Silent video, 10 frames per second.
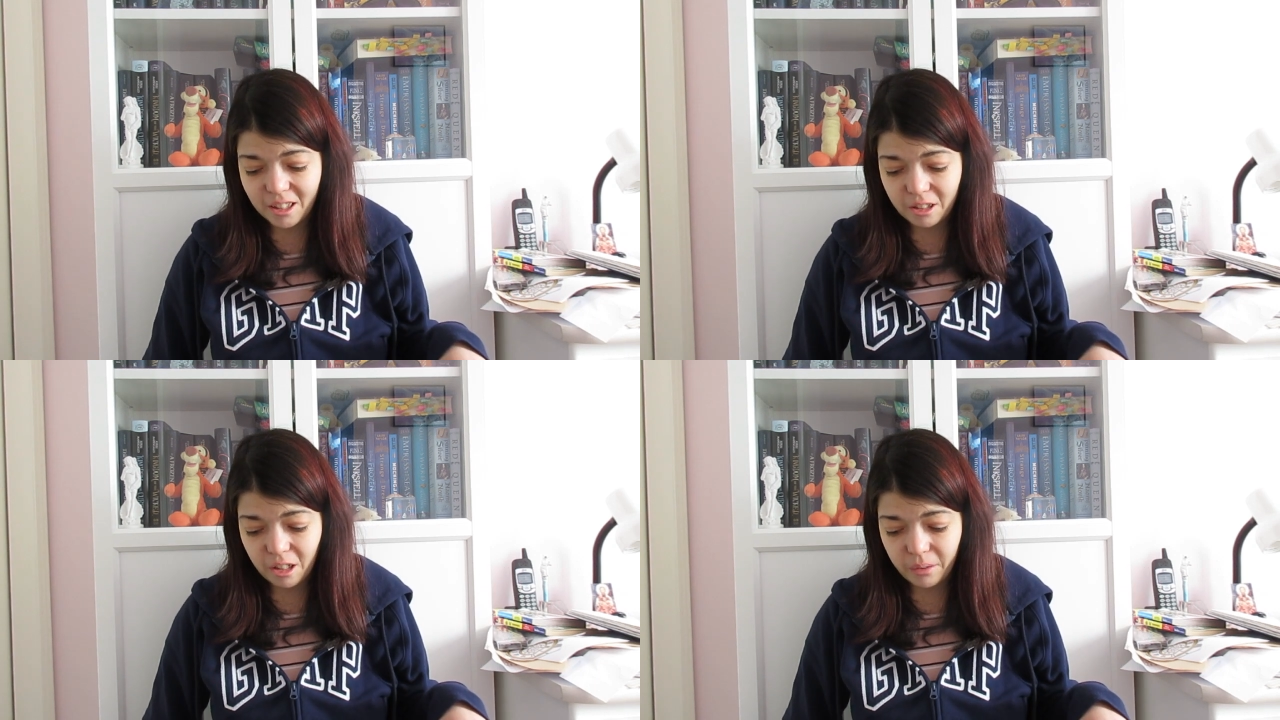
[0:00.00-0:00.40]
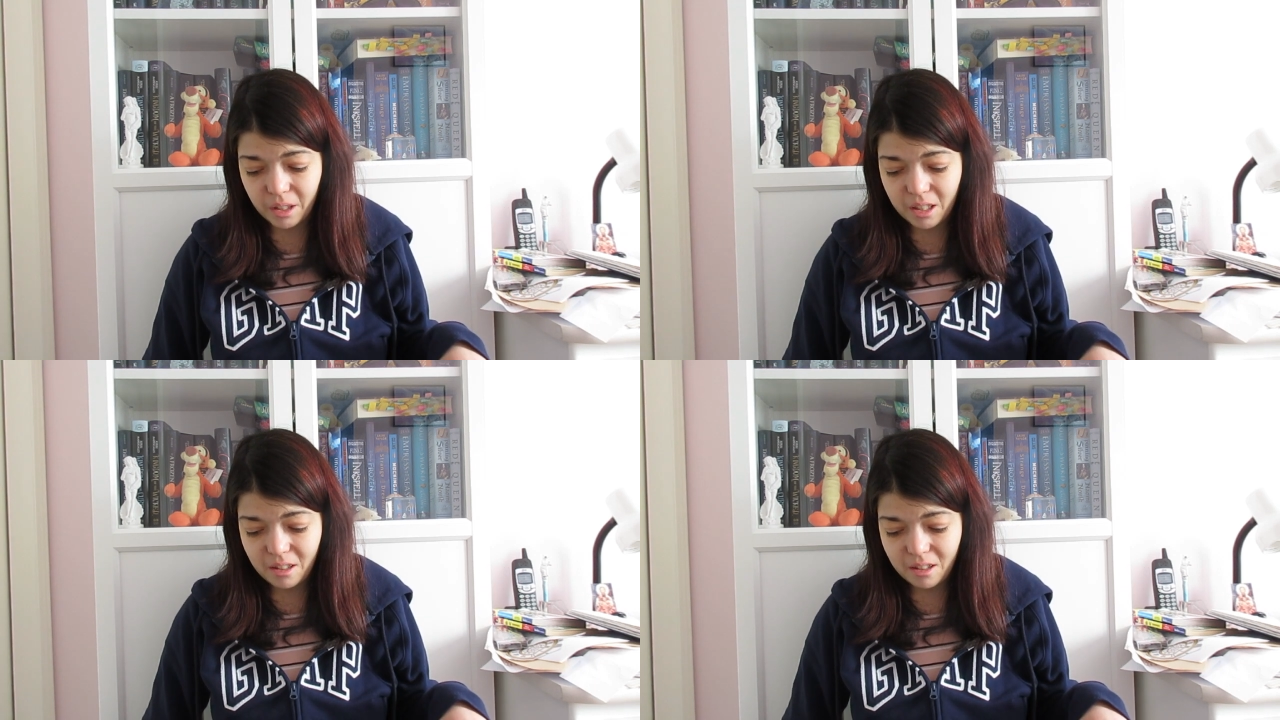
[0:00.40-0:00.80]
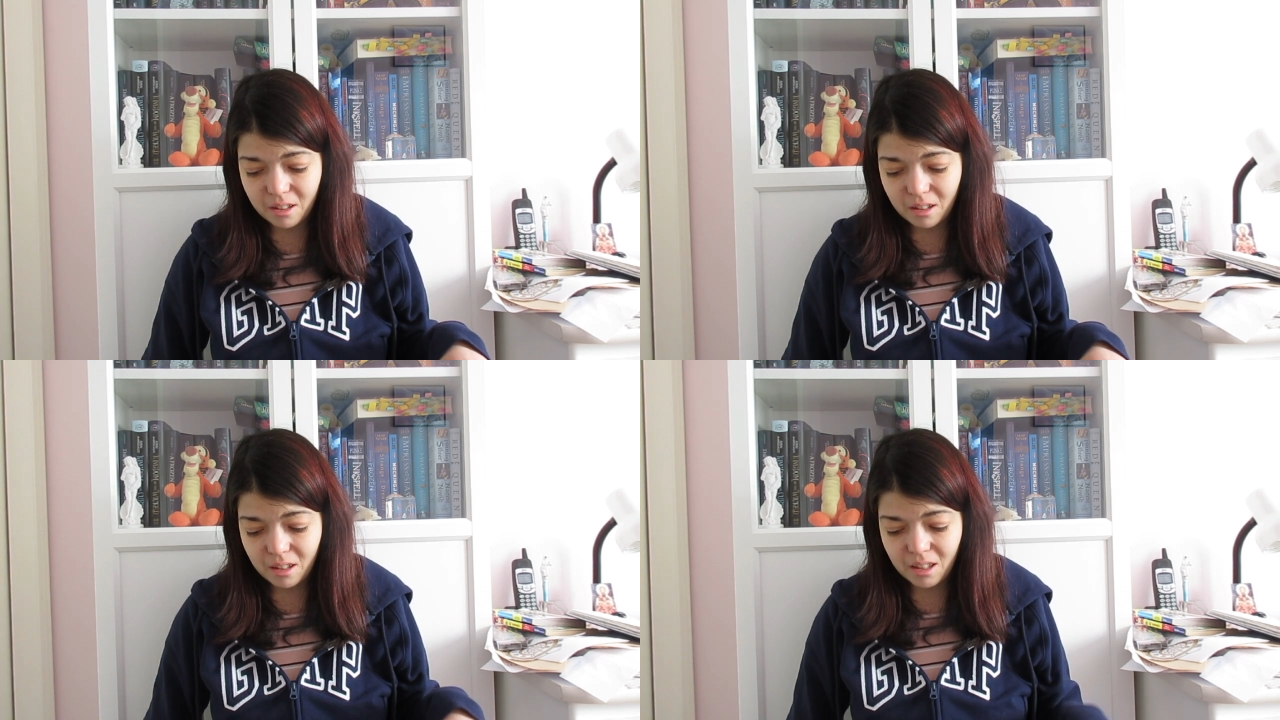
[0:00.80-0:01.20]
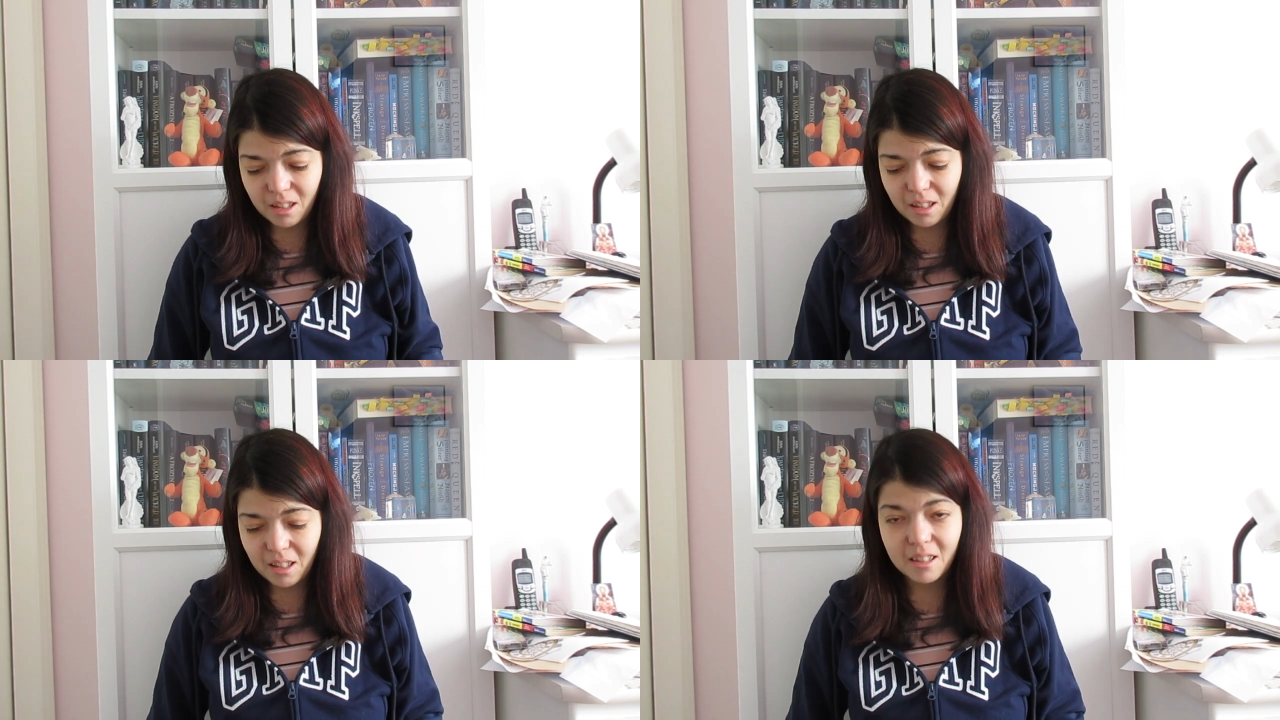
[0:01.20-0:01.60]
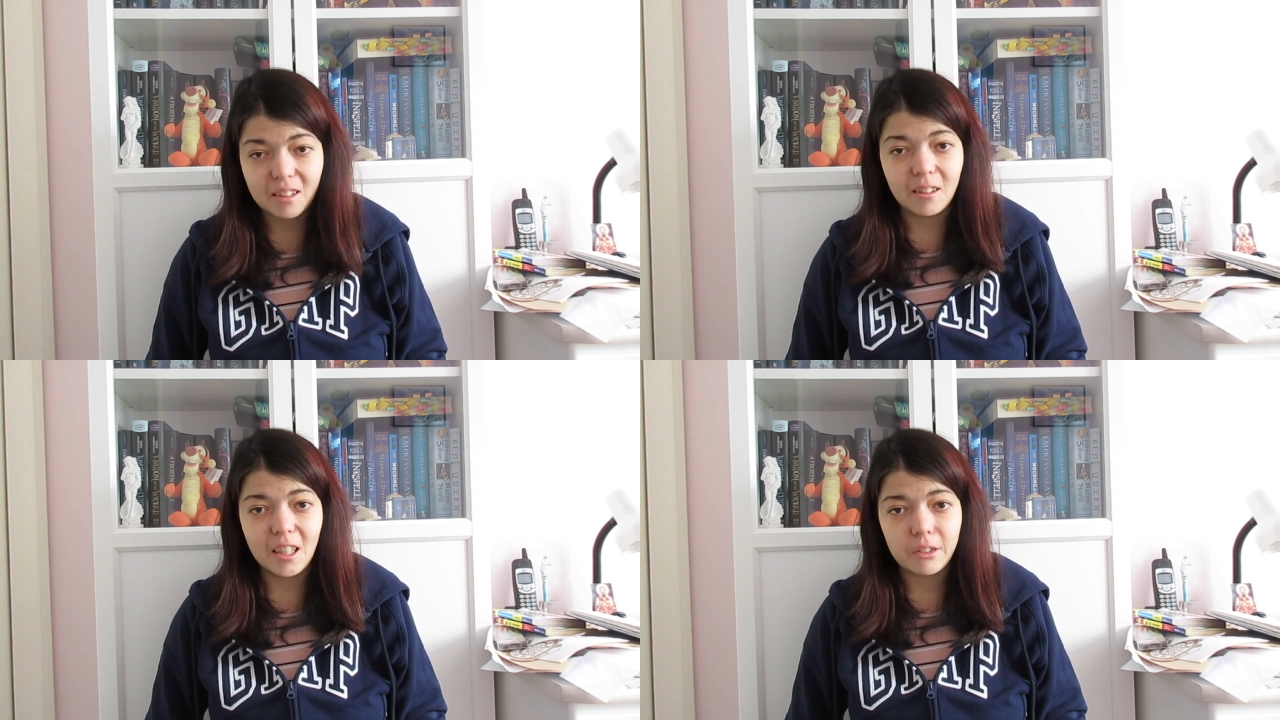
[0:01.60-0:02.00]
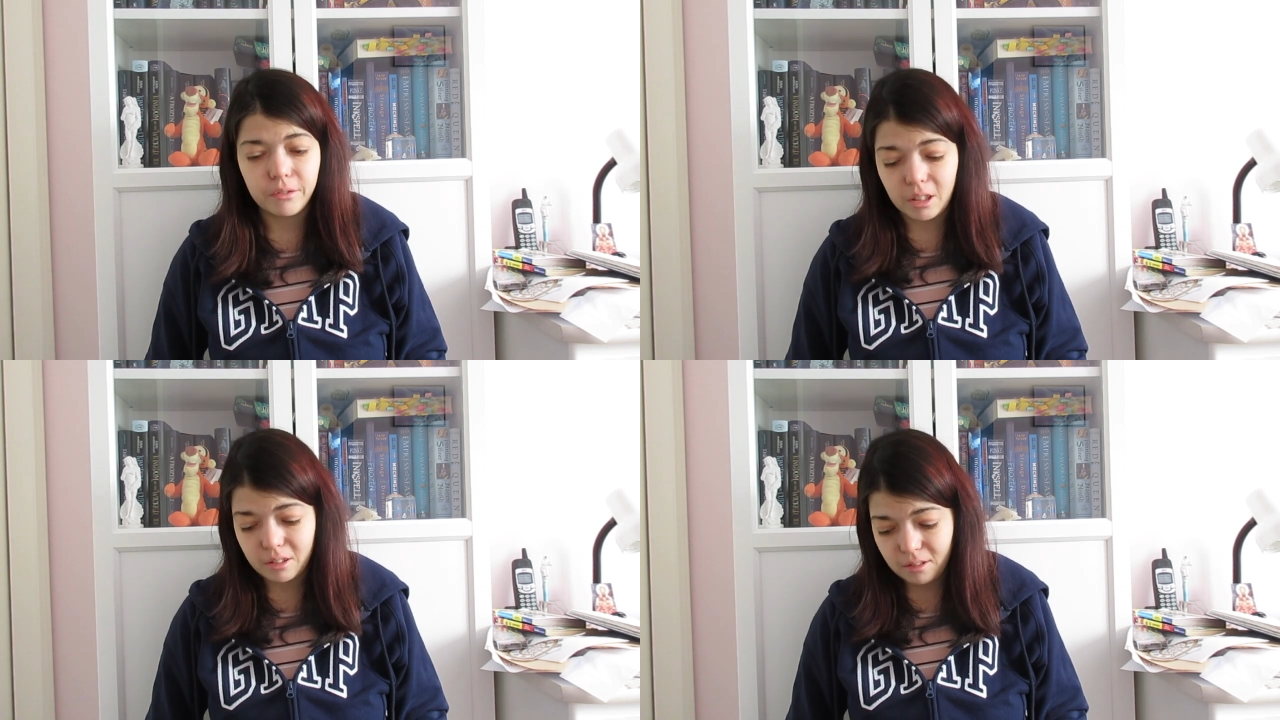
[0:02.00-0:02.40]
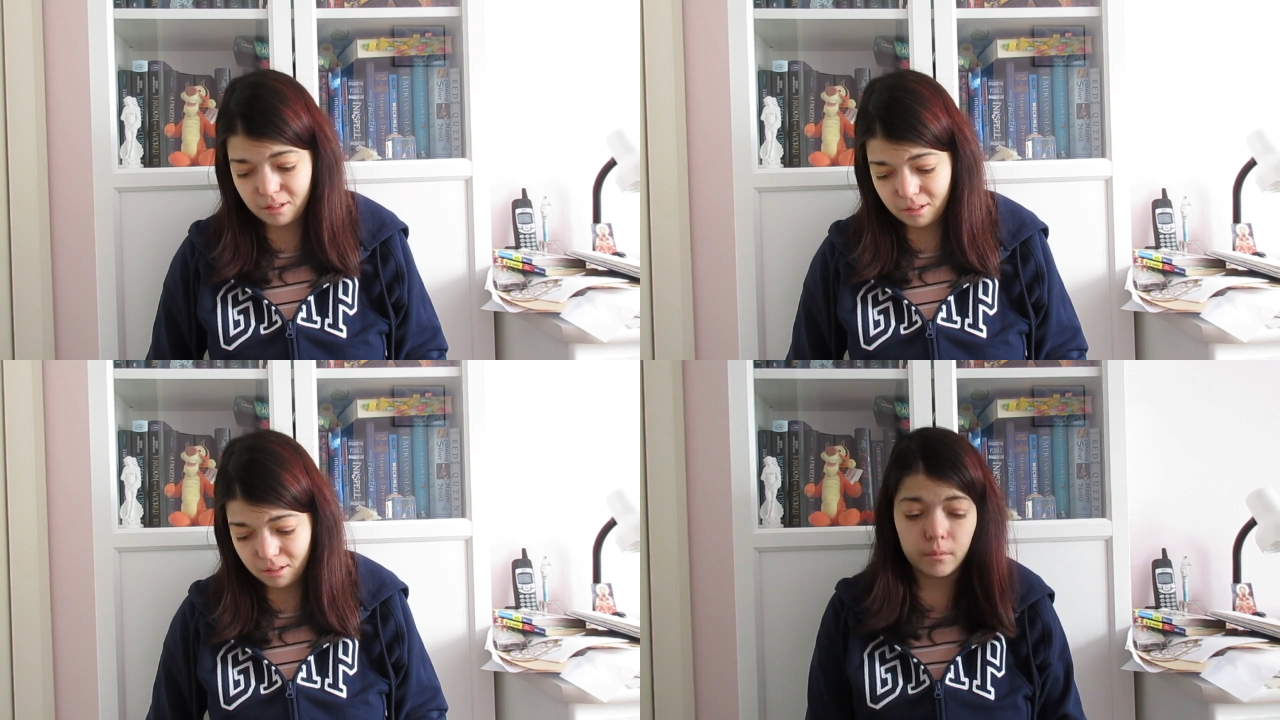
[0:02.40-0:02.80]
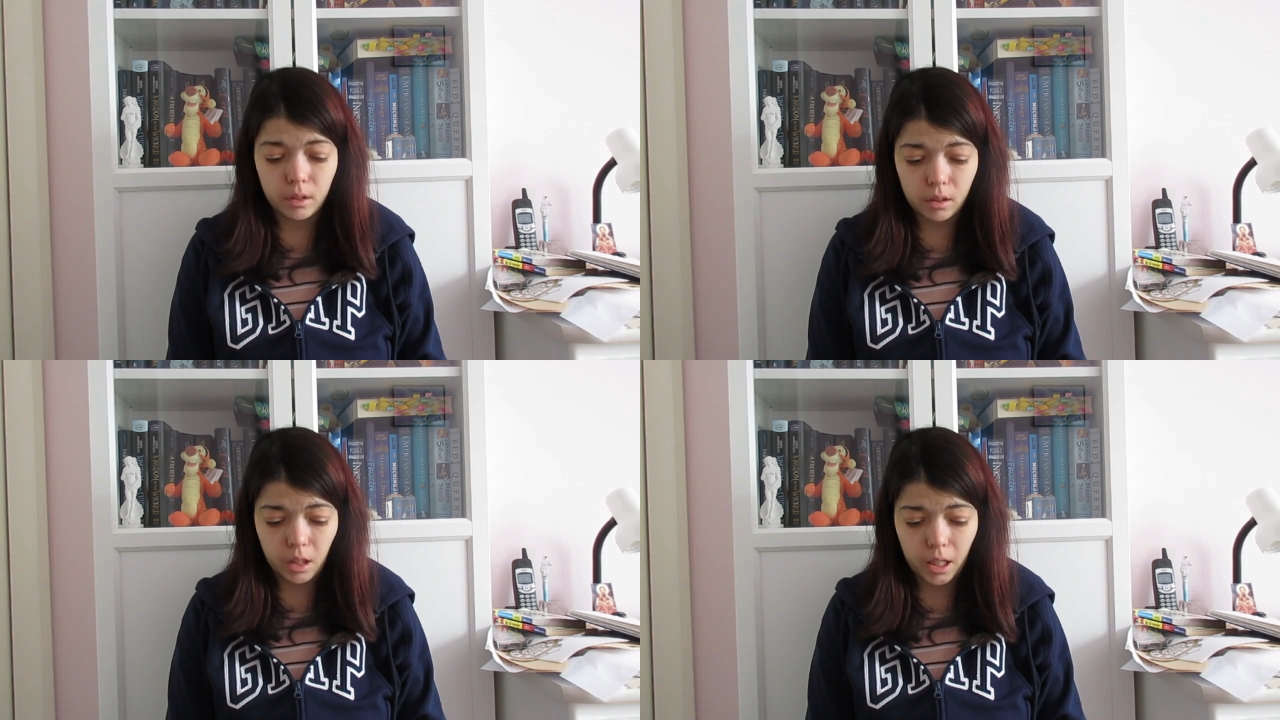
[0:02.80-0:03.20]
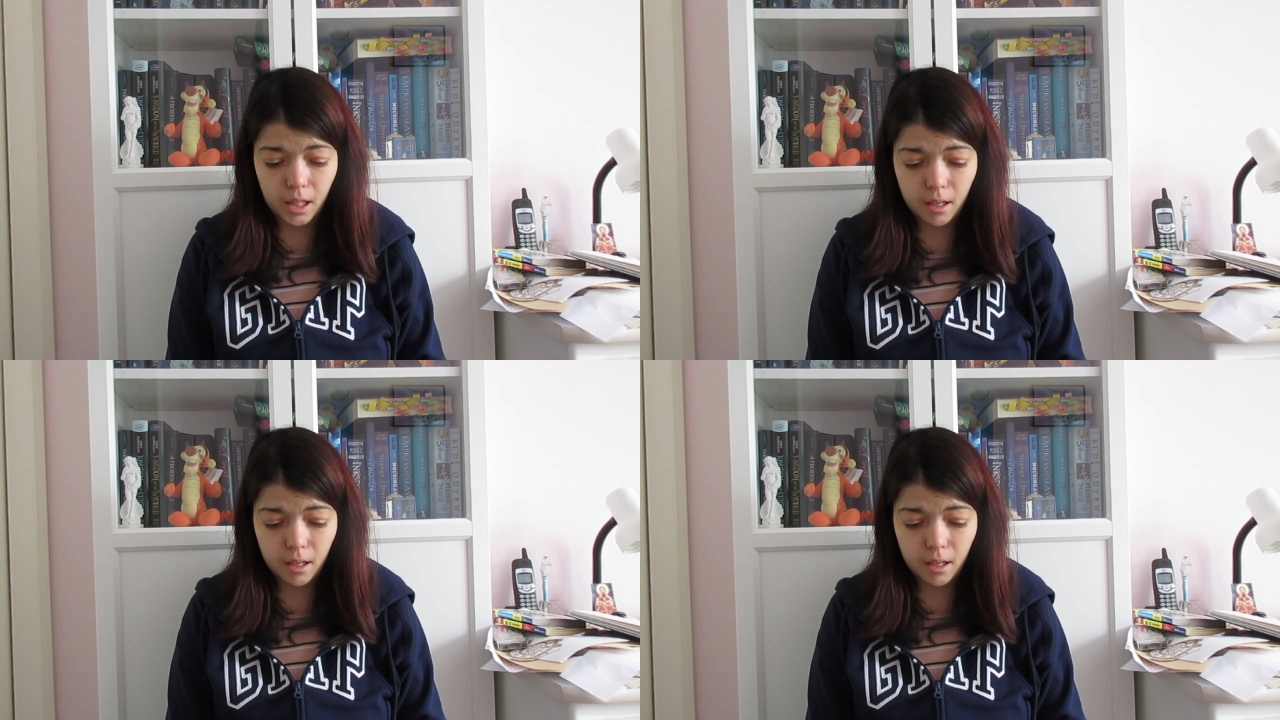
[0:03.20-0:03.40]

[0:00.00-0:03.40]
as always. So that's fun. I